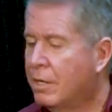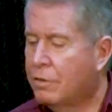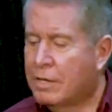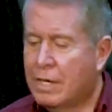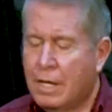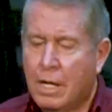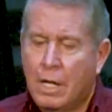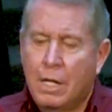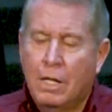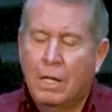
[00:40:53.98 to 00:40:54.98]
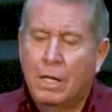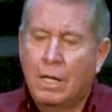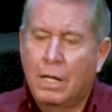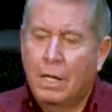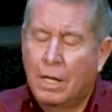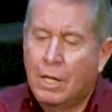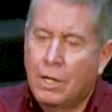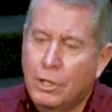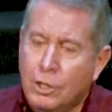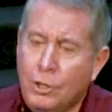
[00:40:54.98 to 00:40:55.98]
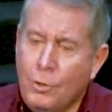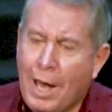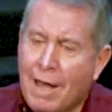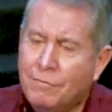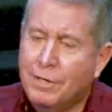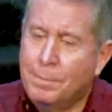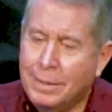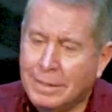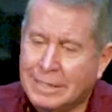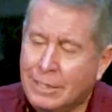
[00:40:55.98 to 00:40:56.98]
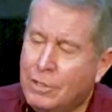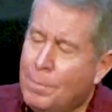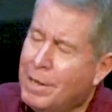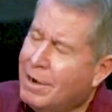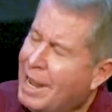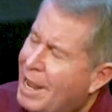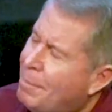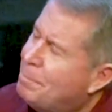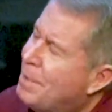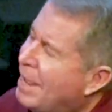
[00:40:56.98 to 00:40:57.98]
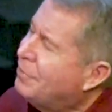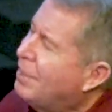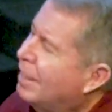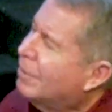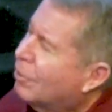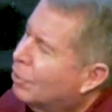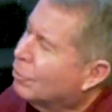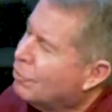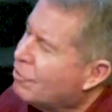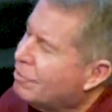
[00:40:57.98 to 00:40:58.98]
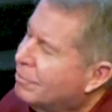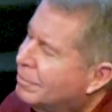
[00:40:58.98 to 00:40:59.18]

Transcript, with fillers: You see, you have an ability, no matter how bad that hurts,